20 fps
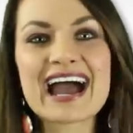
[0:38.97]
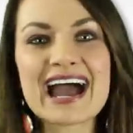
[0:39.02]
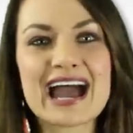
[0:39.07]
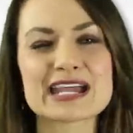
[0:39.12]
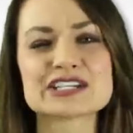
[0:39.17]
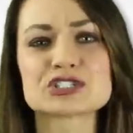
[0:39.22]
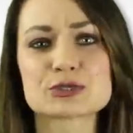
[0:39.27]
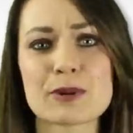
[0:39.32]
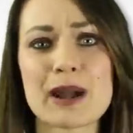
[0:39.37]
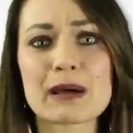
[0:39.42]

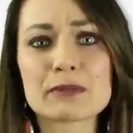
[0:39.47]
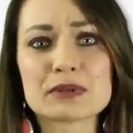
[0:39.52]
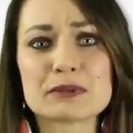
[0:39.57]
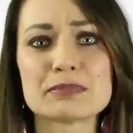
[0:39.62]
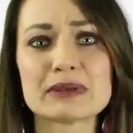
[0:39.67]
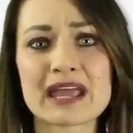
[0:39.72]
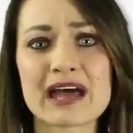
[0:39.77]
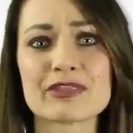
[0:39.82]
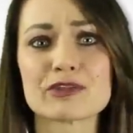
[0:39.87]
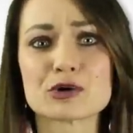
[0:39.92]
I should probably
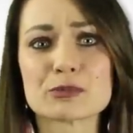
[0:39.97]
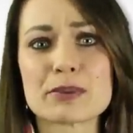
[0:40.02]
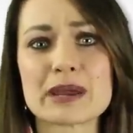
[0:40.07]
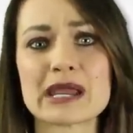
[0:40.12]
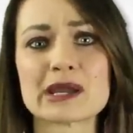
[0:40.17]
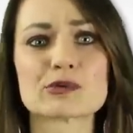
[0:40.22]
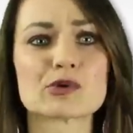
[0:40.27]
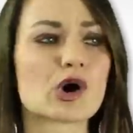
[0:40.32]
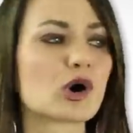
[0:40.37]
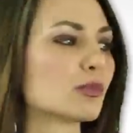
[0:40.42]
be on their
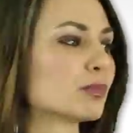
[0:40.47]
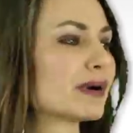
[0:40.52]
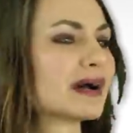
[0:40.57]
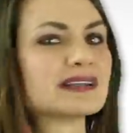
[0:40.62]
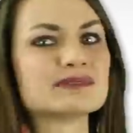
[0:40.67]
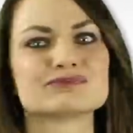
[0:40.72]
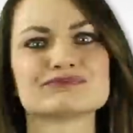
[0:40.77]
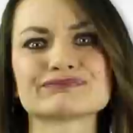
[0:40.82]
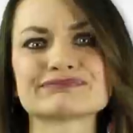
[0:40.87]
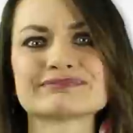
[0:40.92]
payroll,
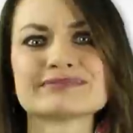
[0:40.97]
but